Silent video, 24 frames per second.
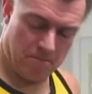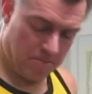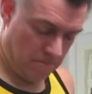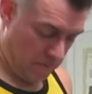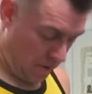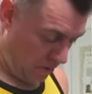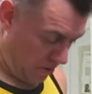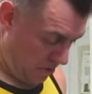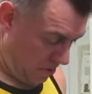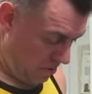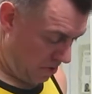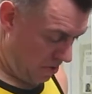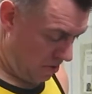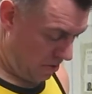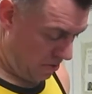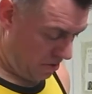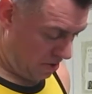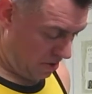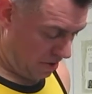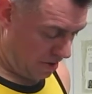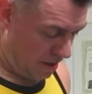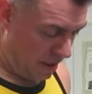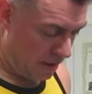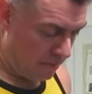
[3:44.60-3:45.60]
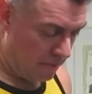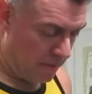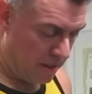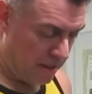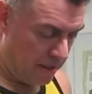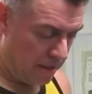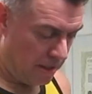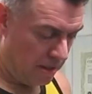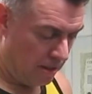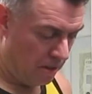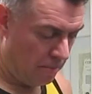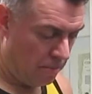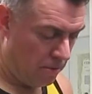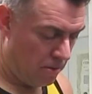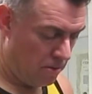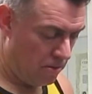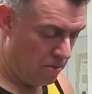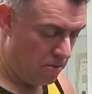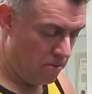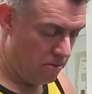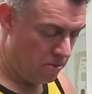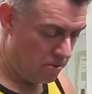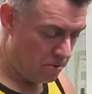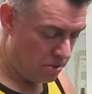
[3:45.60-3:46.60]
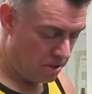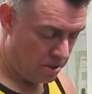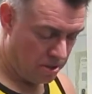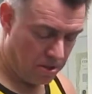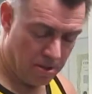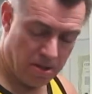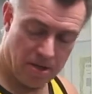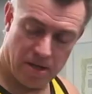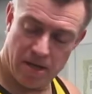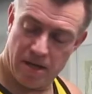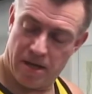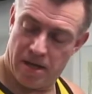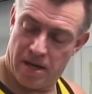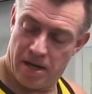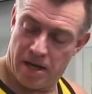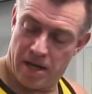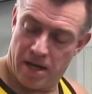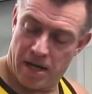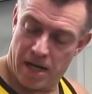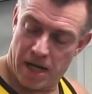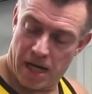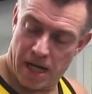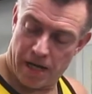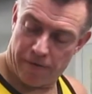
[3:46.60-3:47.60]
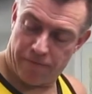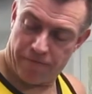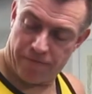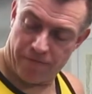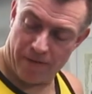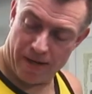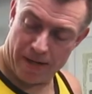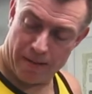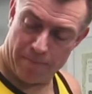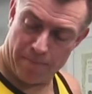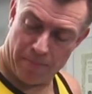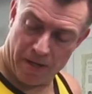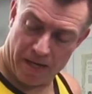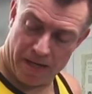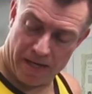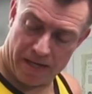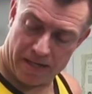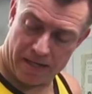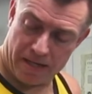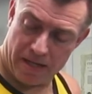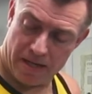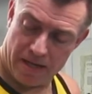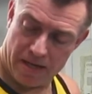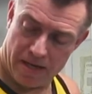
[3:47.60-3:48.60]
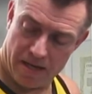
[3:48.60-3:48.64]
But you notice that my elbows are far back.